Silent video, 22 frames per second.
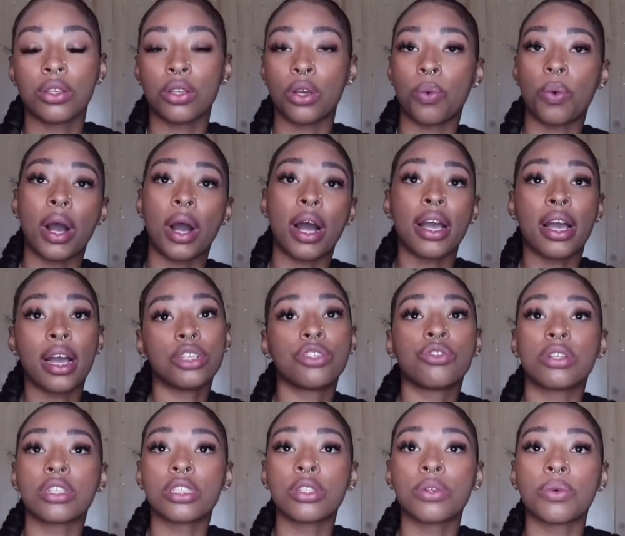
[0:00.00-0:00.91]
why I
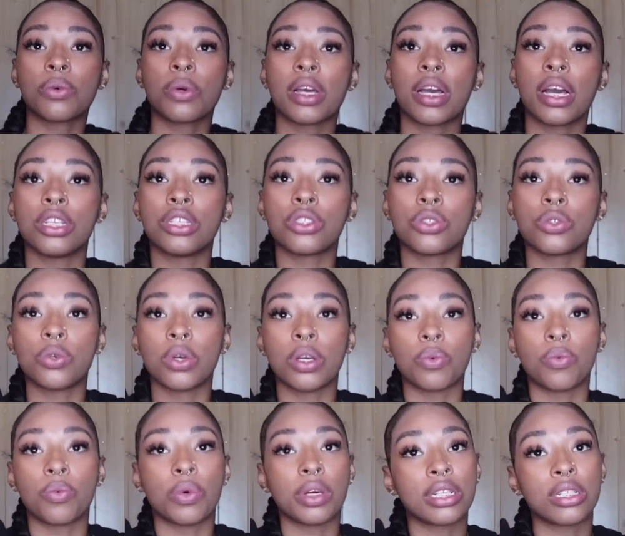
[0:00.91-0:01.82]
dress the way I do
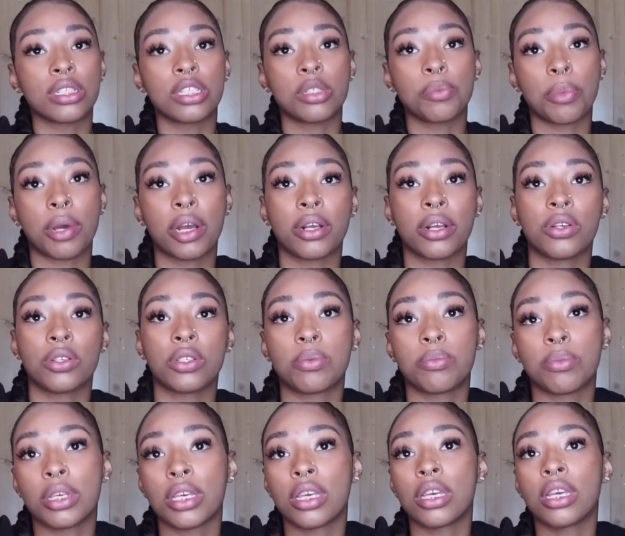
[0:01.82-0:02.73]
and what inspires
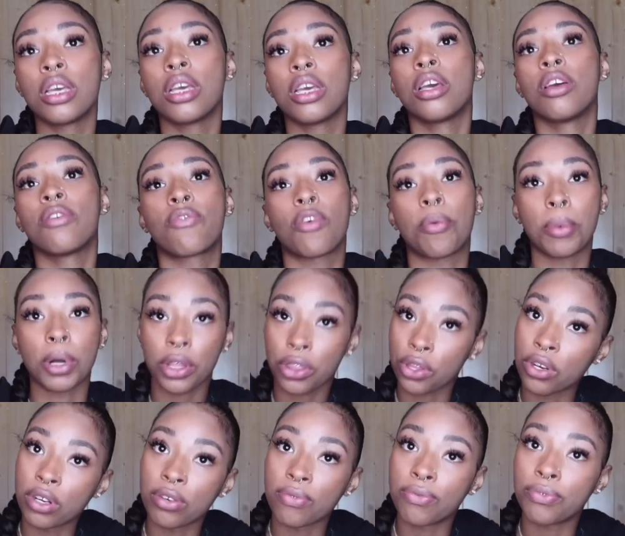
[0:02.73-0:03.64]
me from
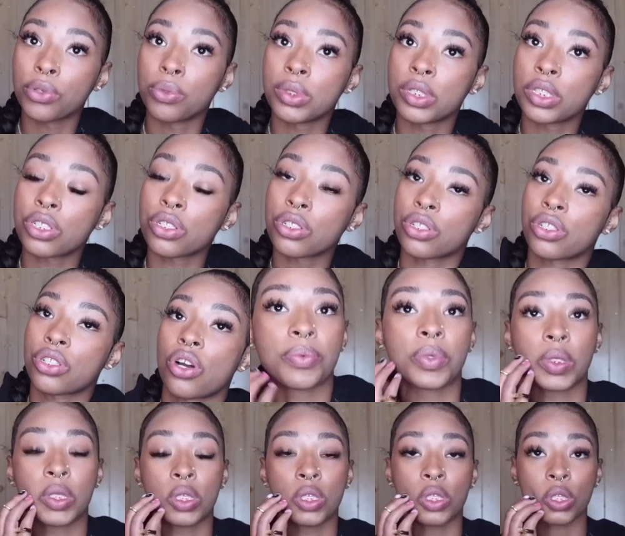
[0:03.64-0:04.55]
other influencers.
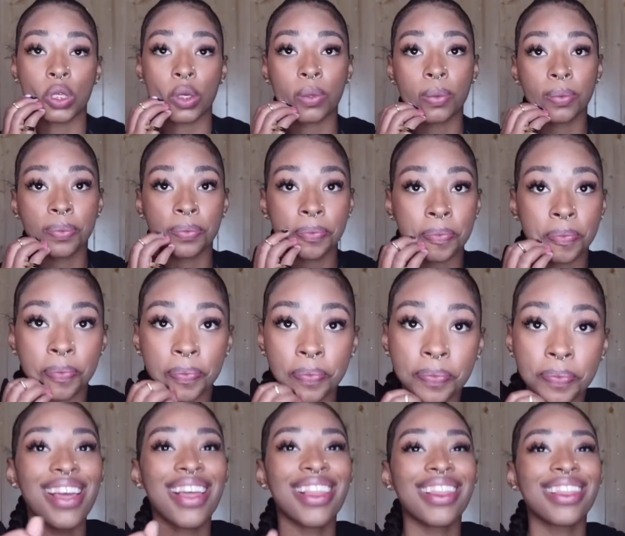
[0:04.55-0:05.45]
So
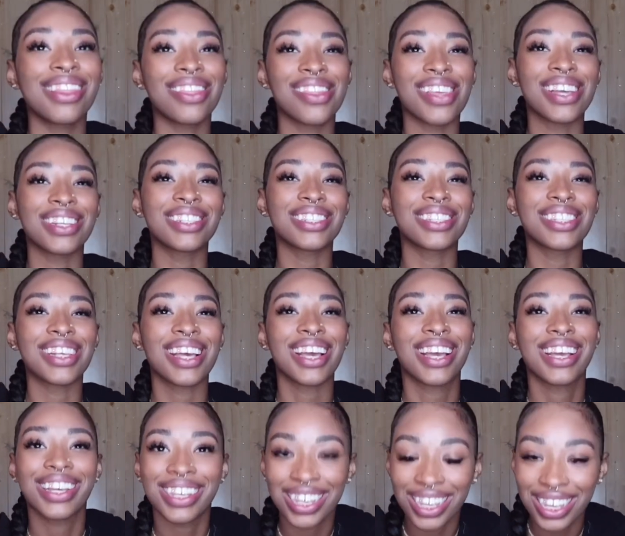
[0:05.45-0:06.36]
let's
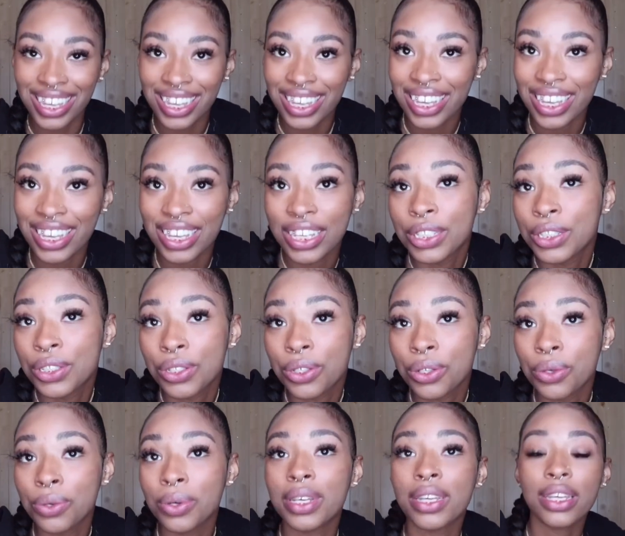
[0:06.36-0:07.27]
get
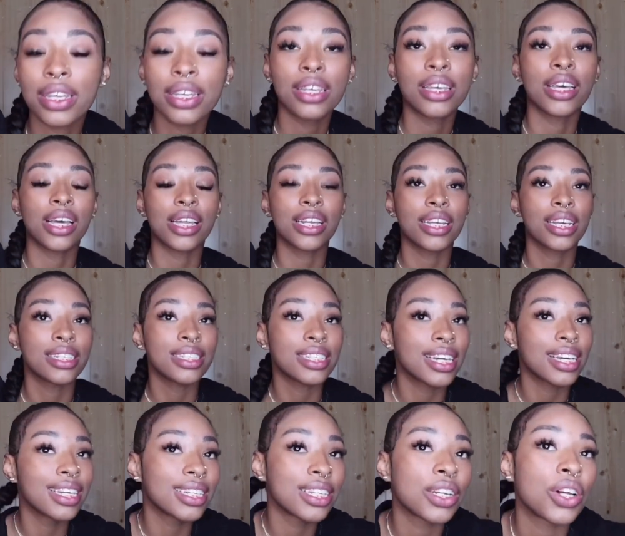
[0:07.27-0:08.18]
into it. And yes,
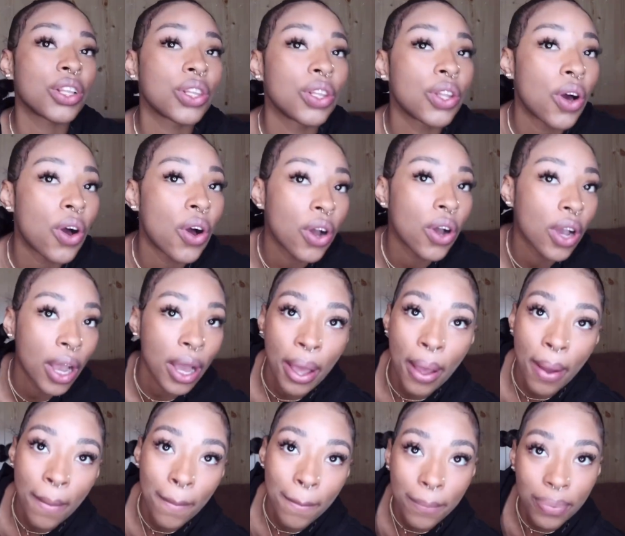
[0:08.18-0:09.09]
I did a long
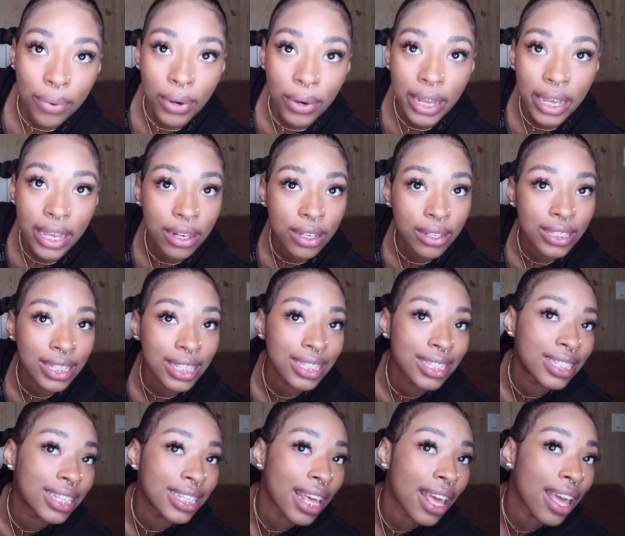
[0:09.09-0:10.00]
braid
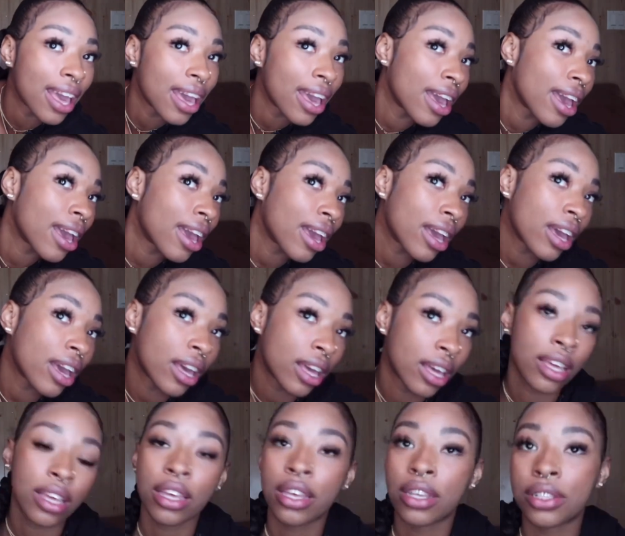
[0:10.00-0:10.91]
today.
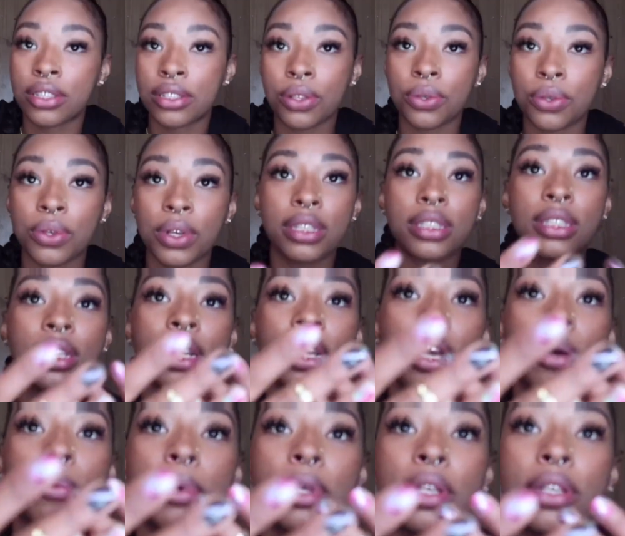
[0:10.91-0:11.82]
so nice and I
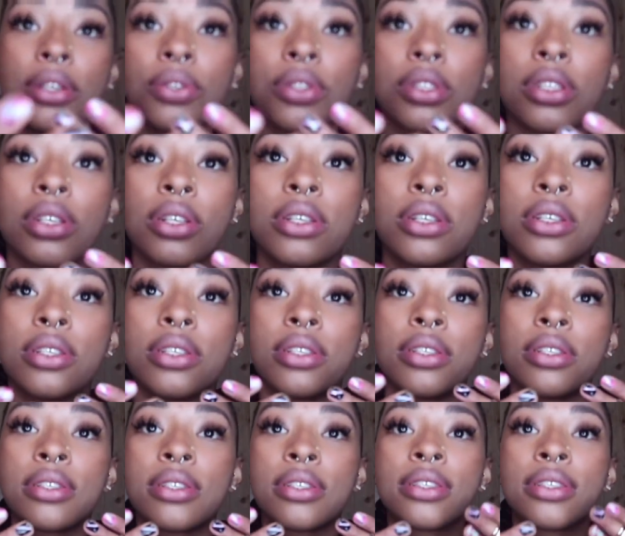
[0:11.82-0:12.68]
got my nails done.